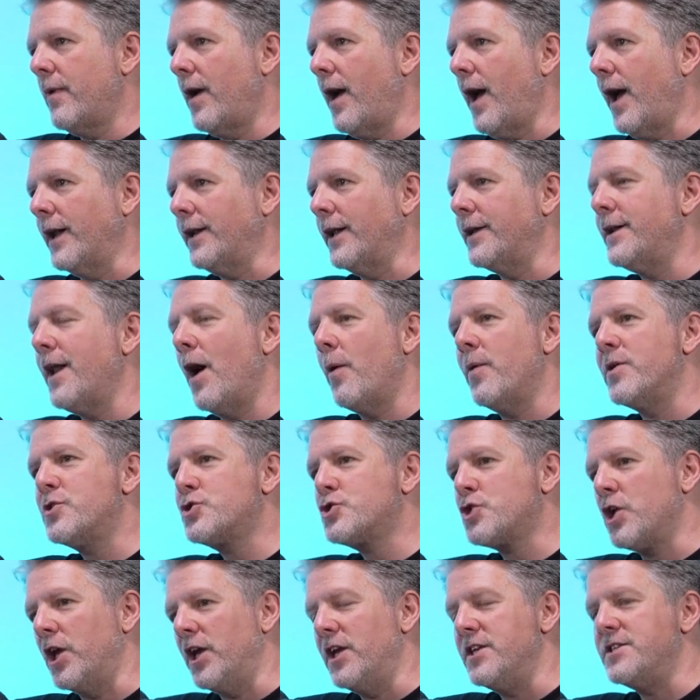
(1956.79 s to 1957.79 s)
And I know it's
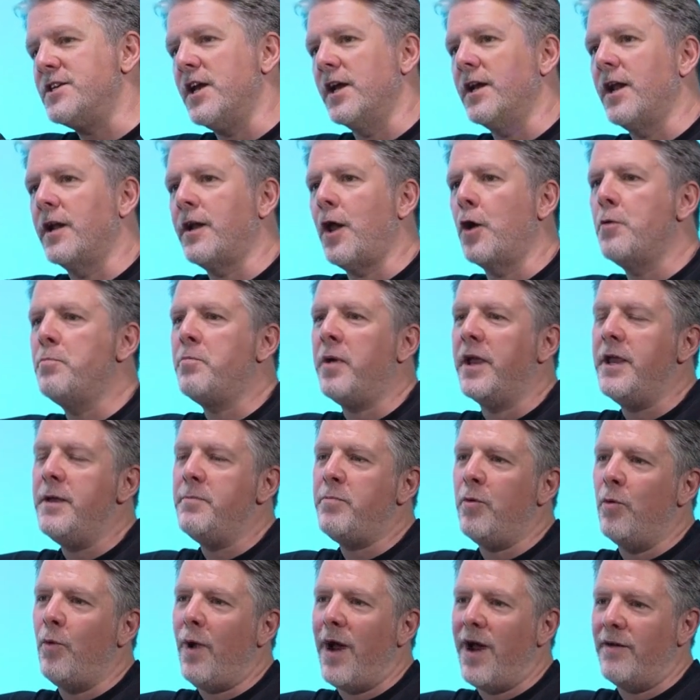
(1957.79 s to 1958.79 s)
cheesy, and I know
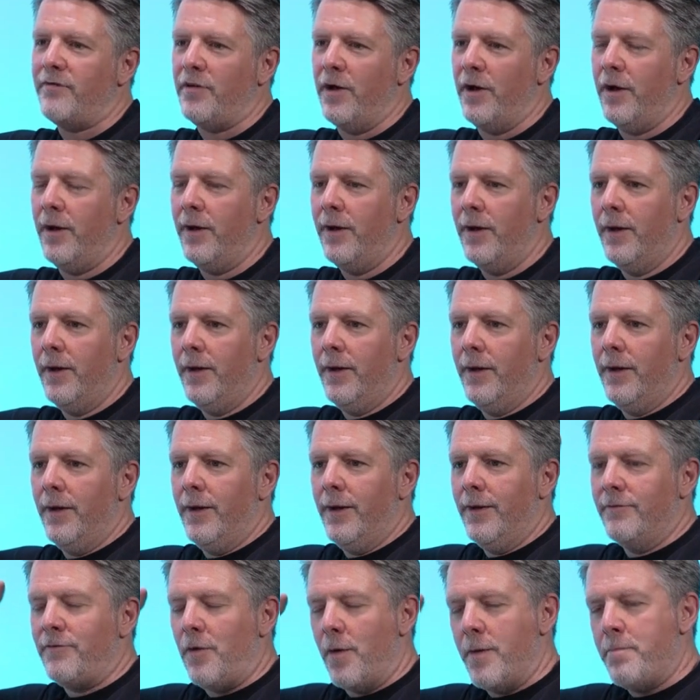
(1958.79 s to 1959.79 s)
people have a
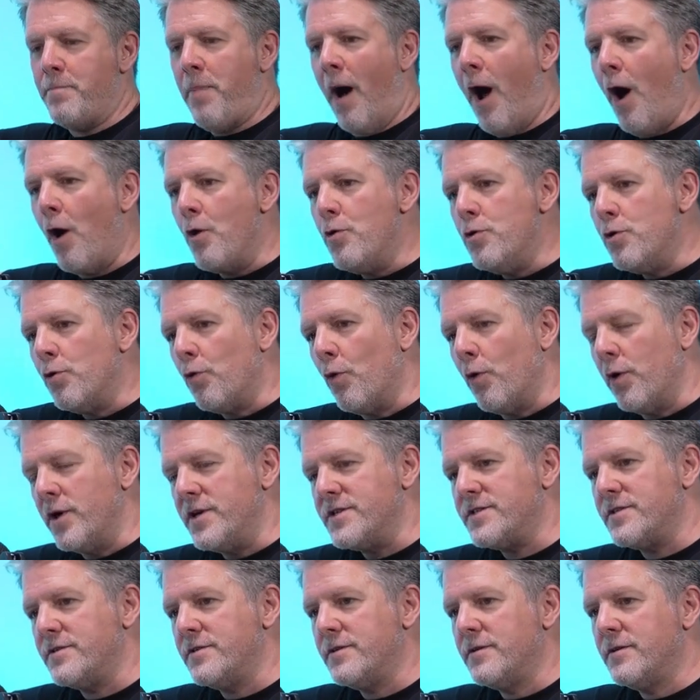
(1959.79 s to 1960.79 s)
very
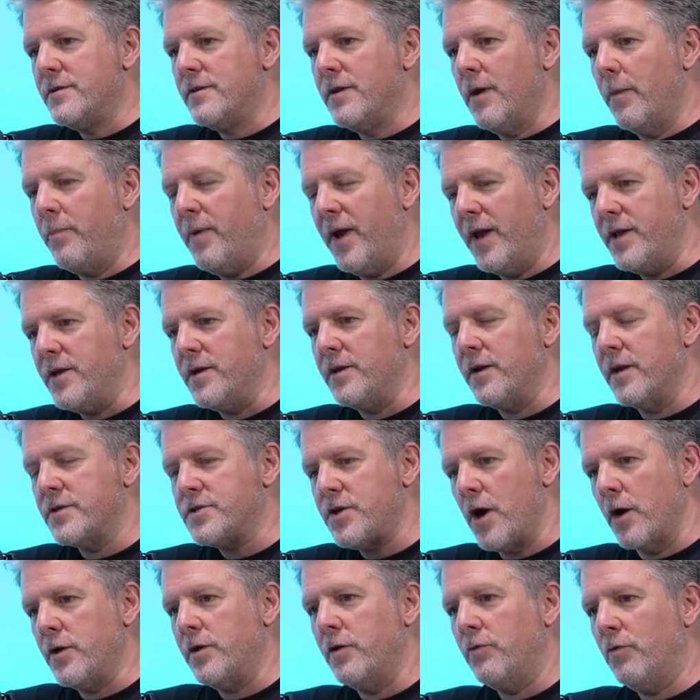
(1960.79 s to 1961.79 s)
polarized opinion of
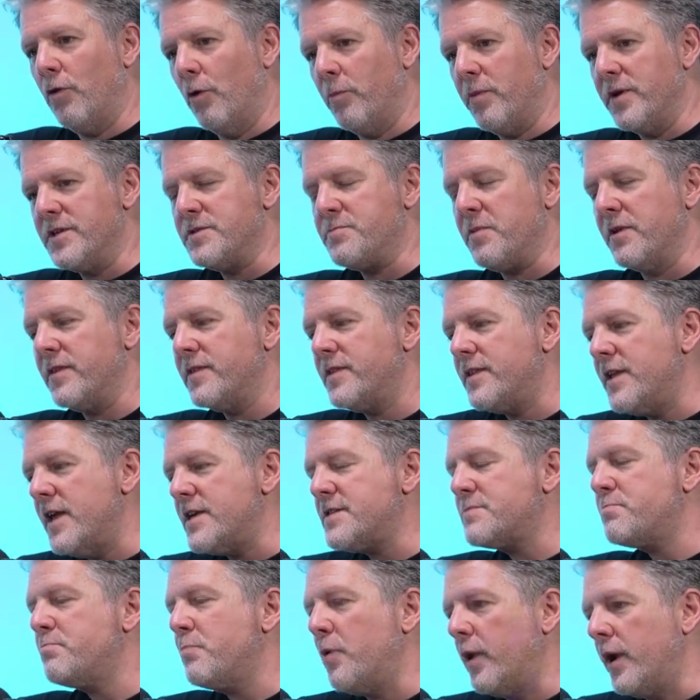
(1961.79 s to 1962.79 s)
Tony Robbins, but
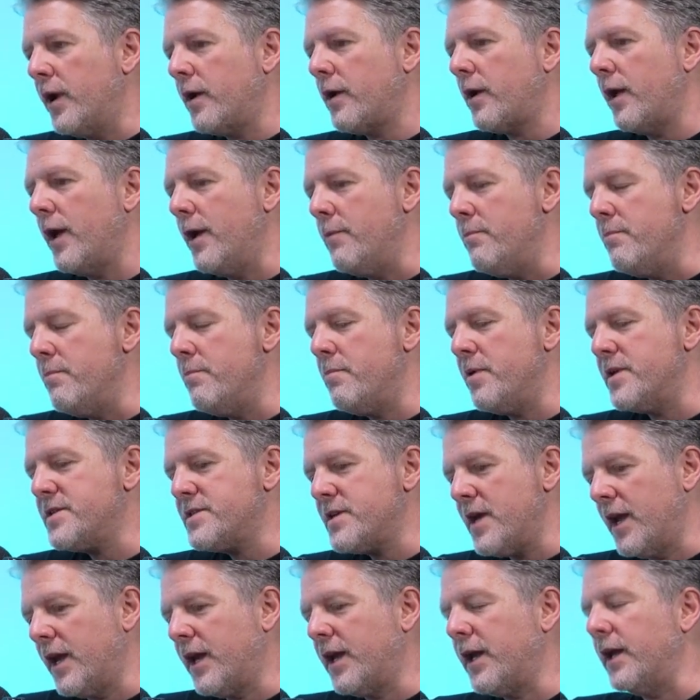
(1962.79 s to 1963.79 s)
this book in
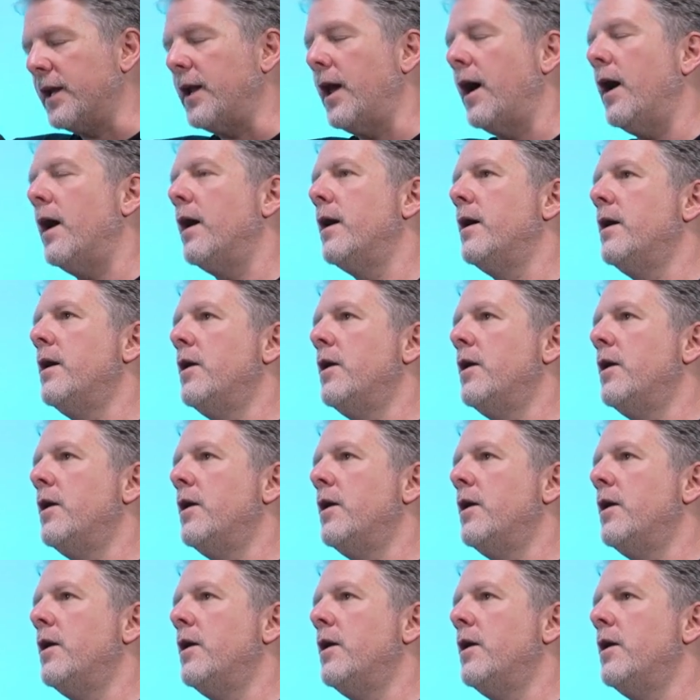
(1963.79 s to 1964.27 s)
particular